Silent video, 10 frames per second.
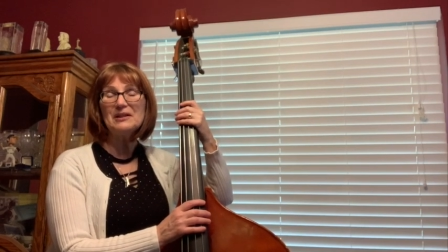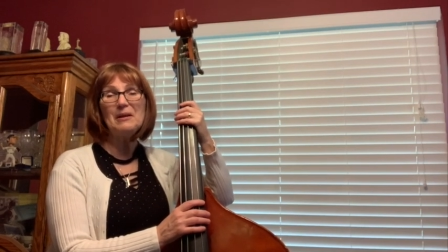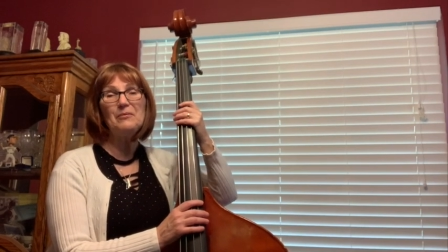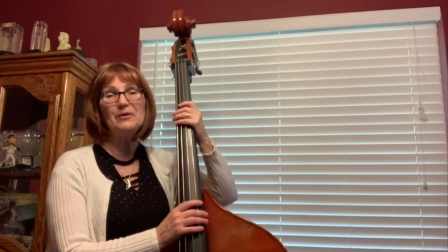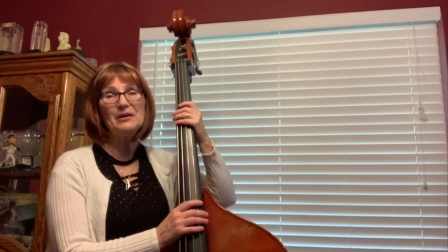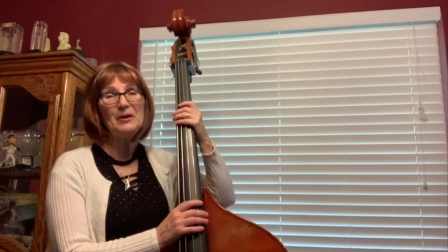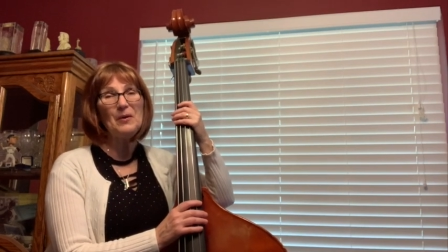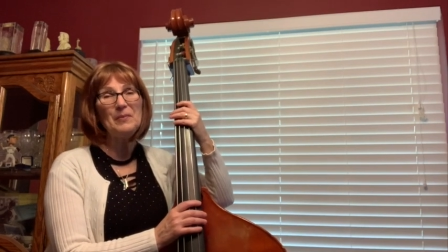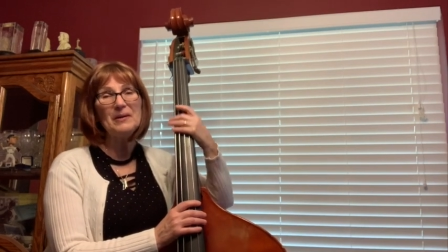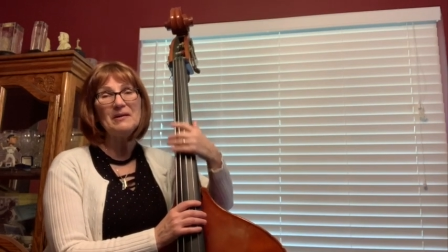And I'm really
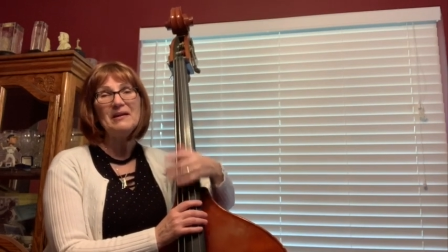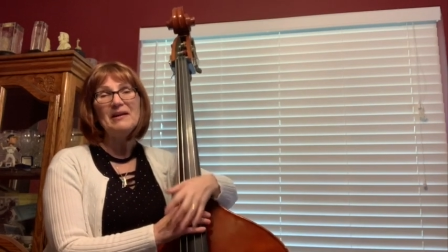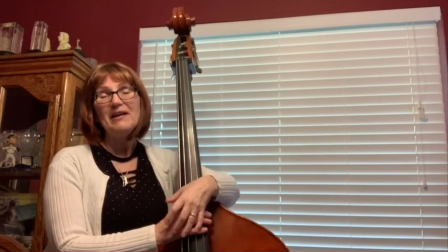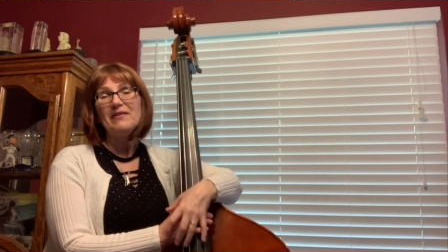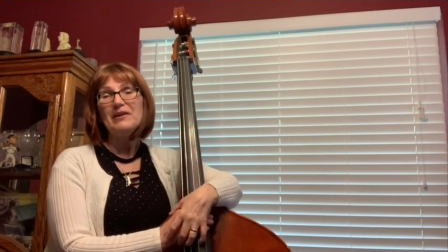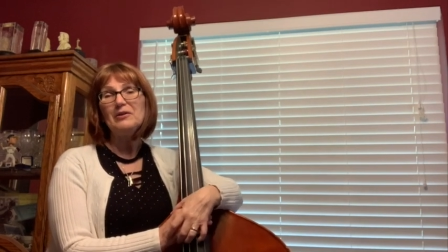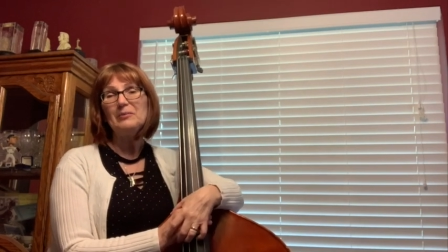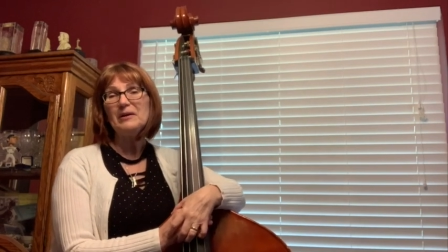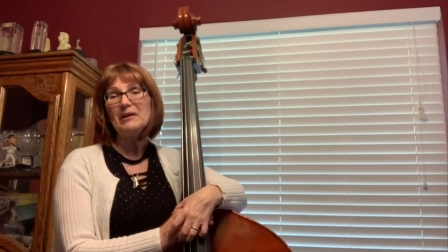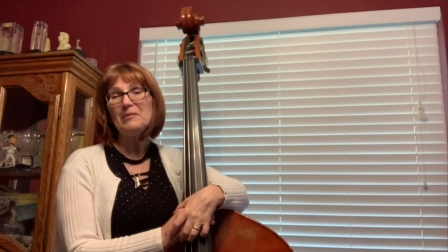hoping that you'll
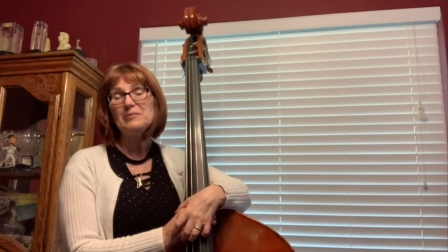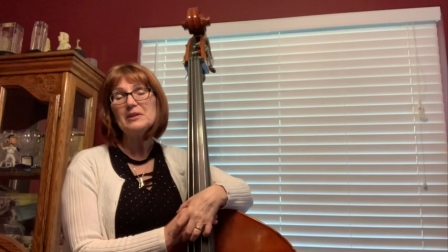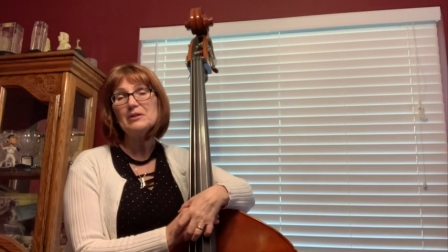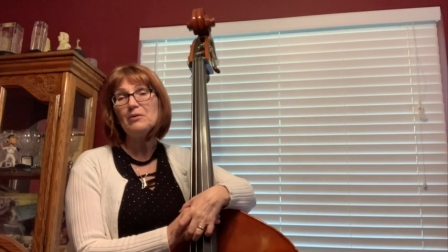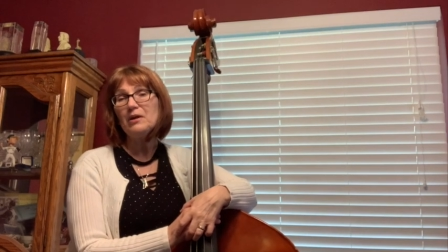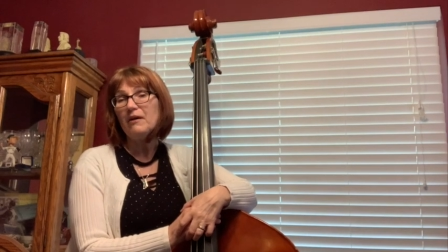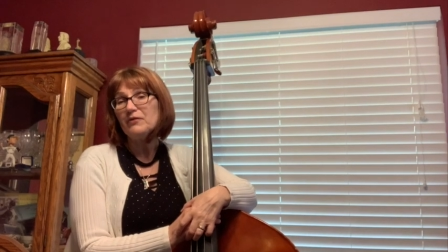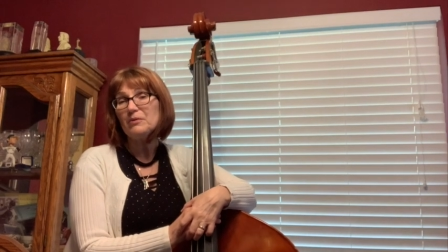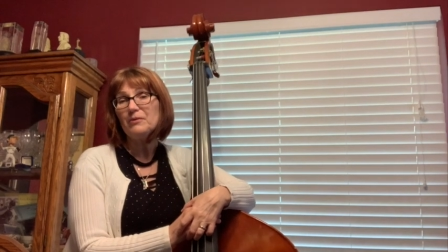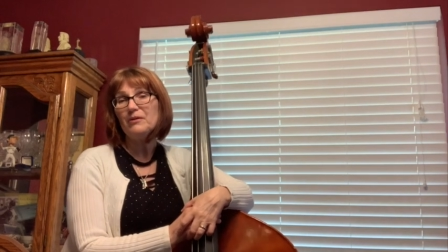become so
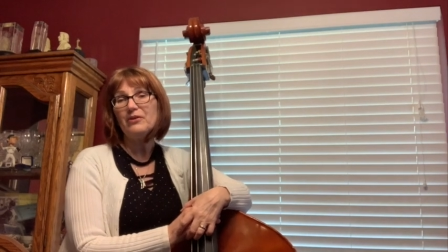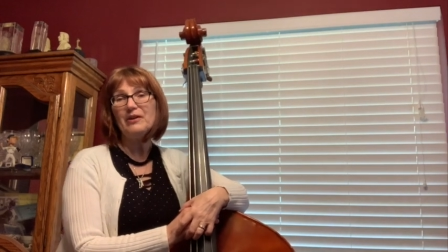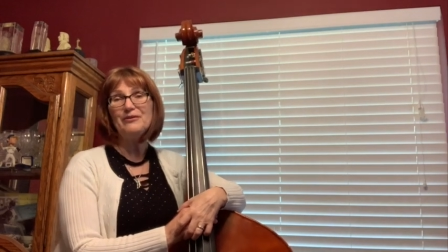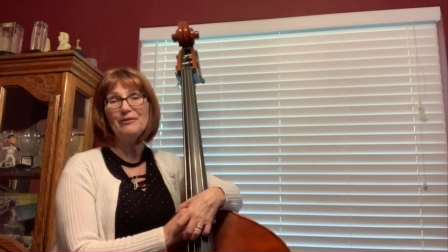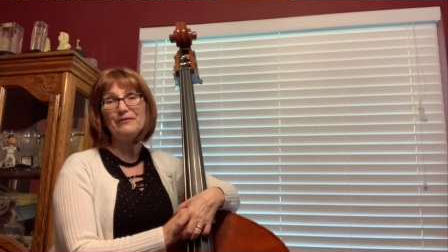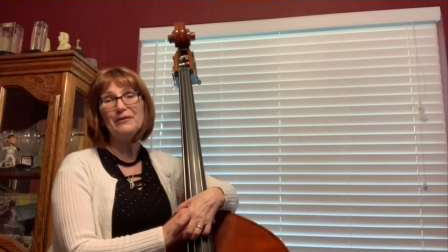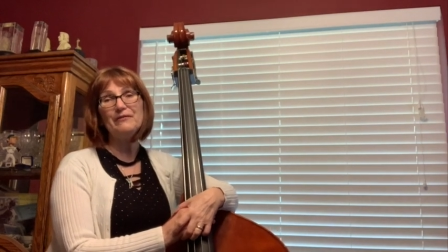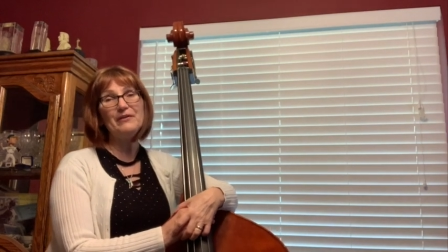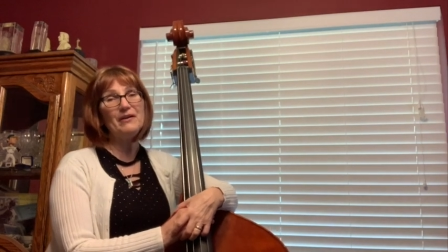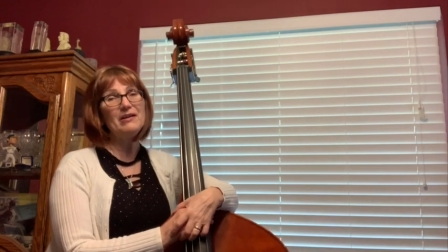comfortable that you'll feel
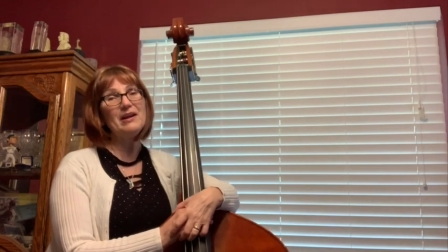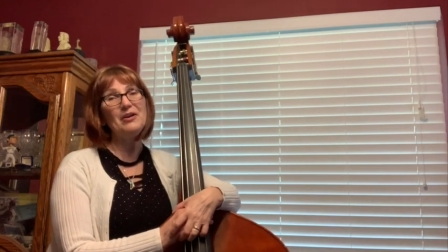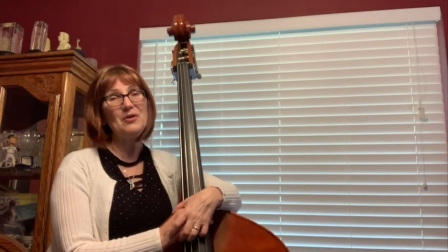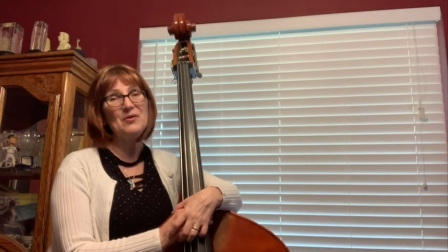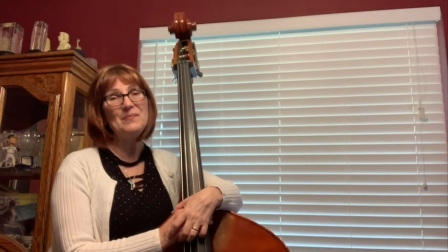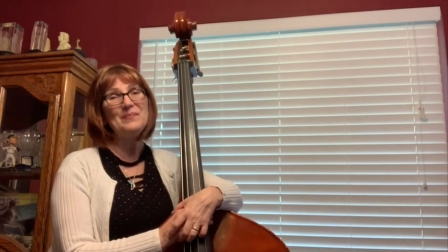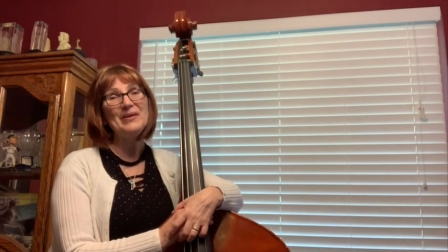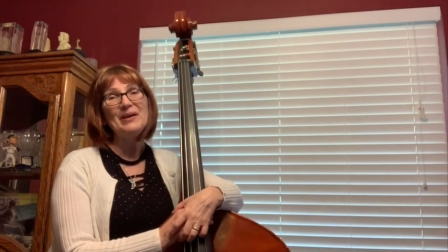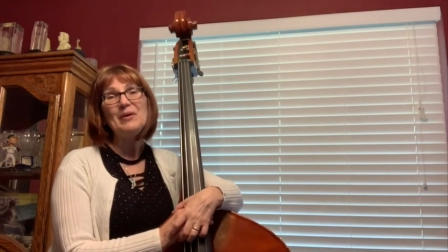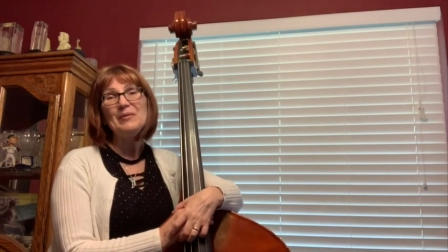very at
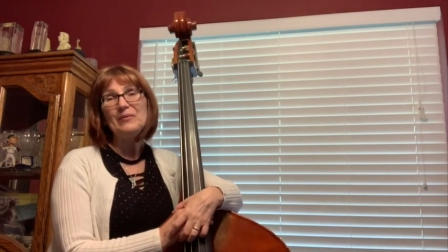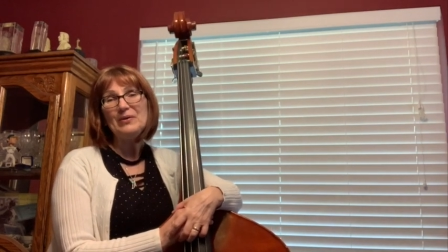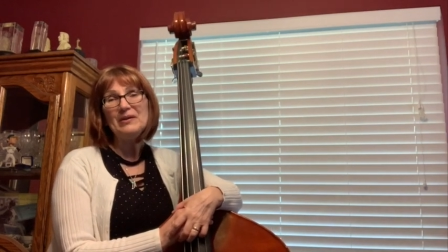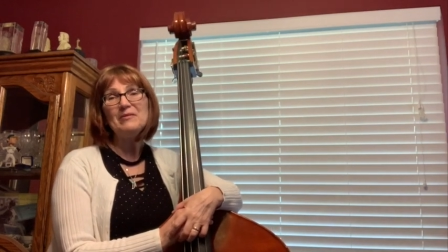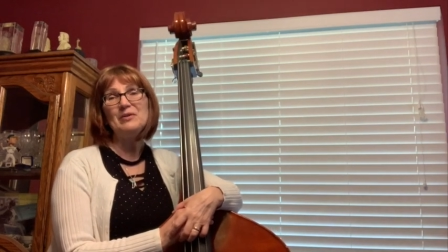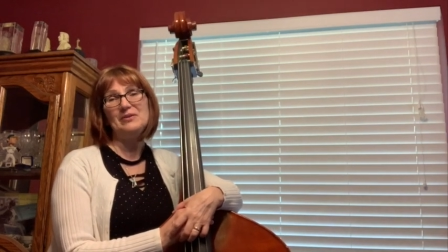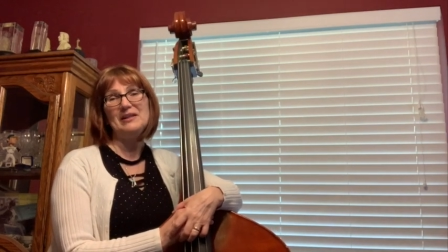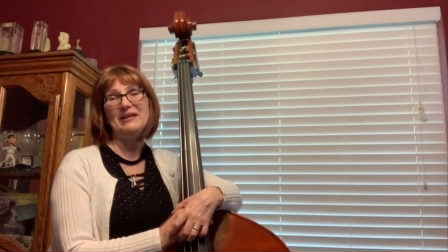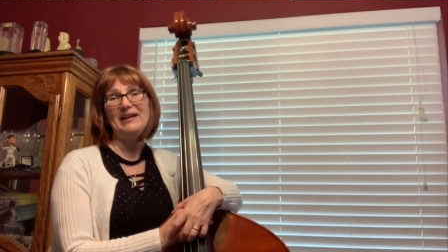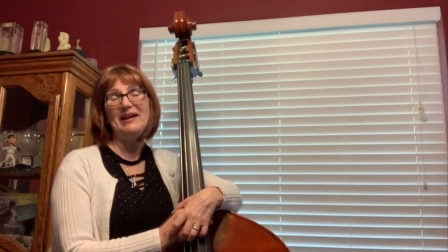home reading music
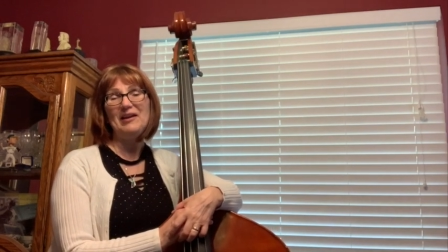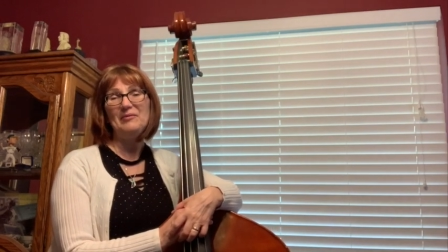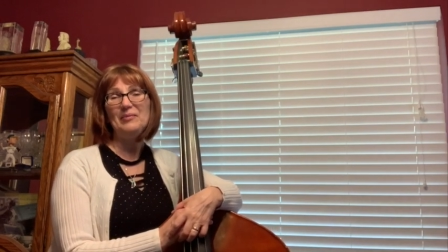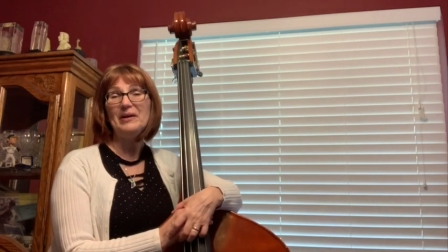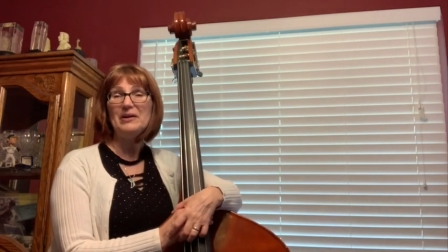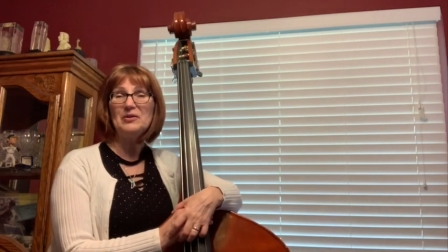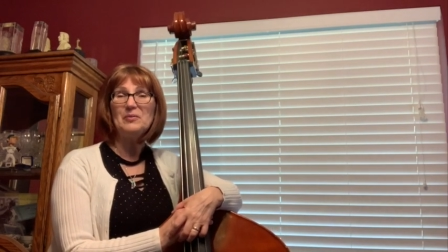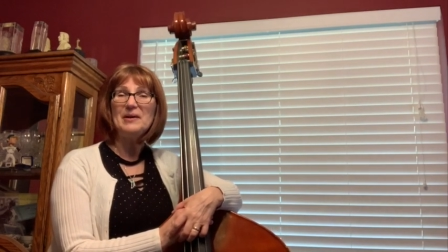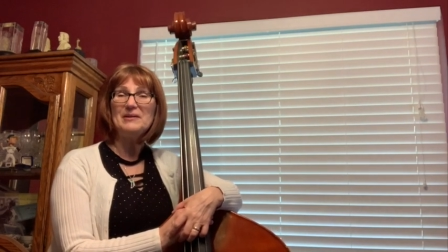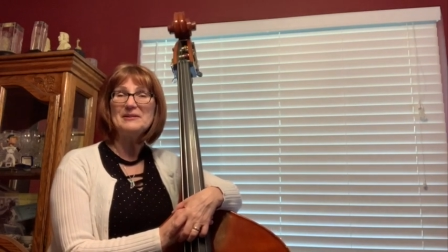and playing
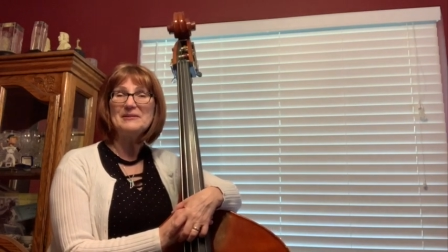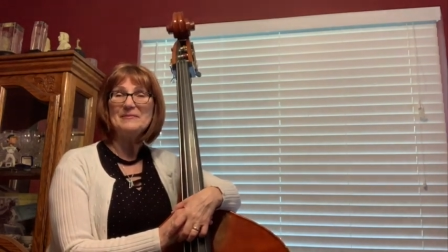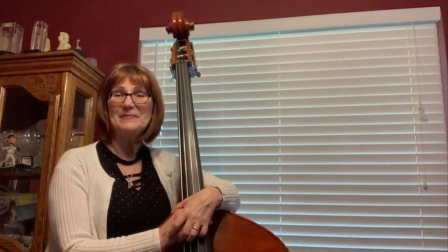your bass.